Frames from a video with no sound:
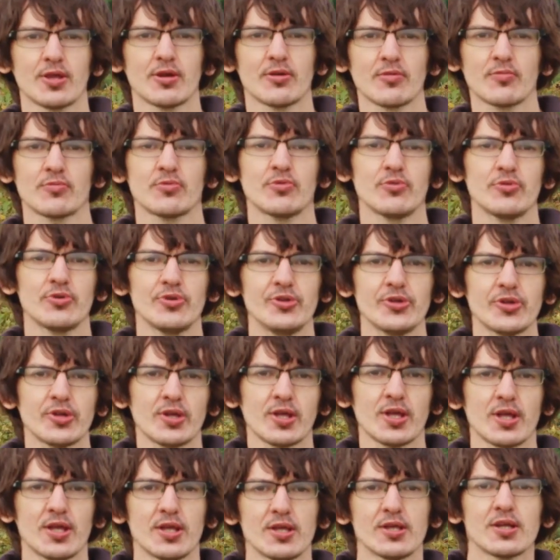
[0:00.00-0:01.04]
Now, of course,
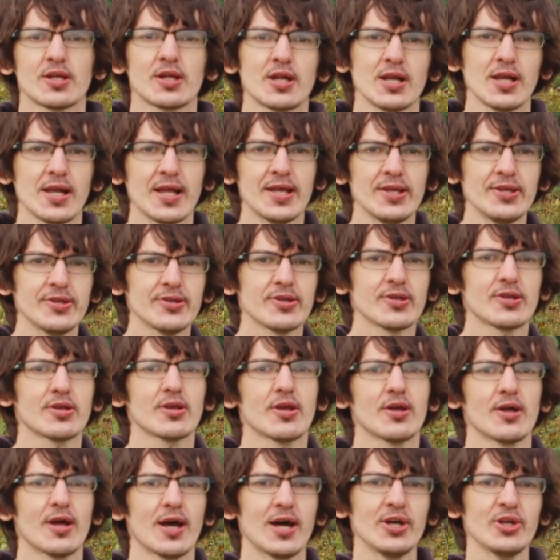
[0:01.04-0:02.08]
a
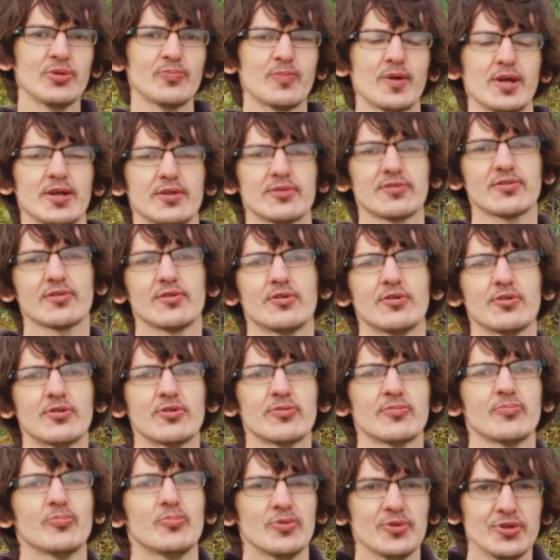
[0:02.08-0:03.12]
classic aspect
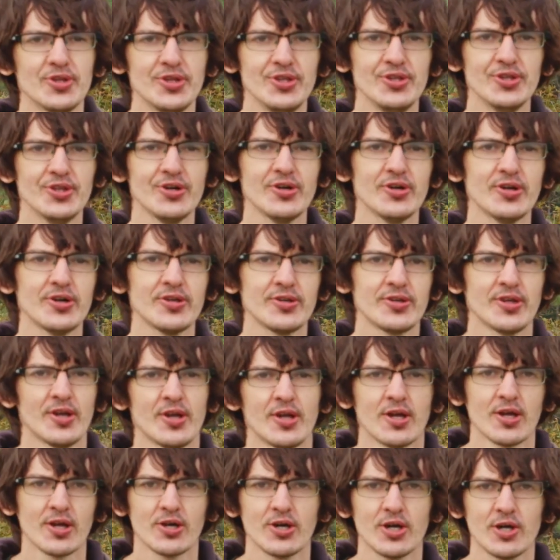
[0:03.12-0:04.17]
of the seaside
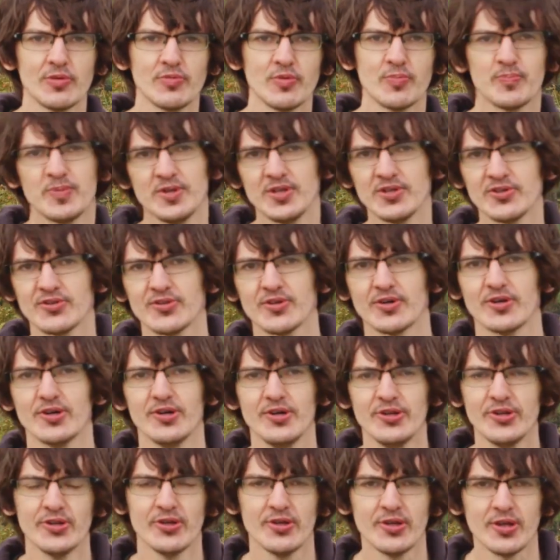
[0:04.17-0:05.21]
are the beach
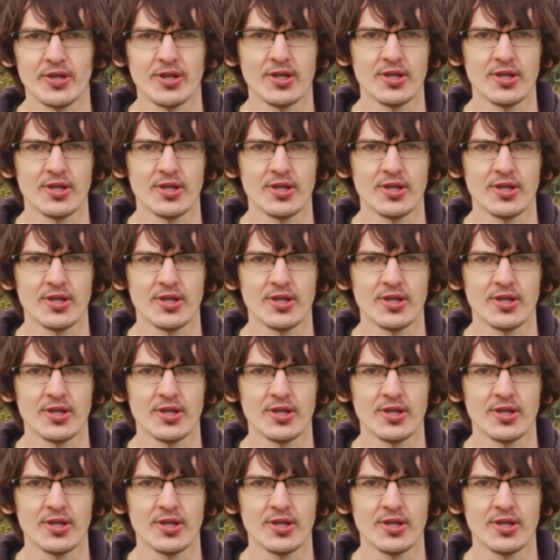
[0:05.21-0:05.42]
huts.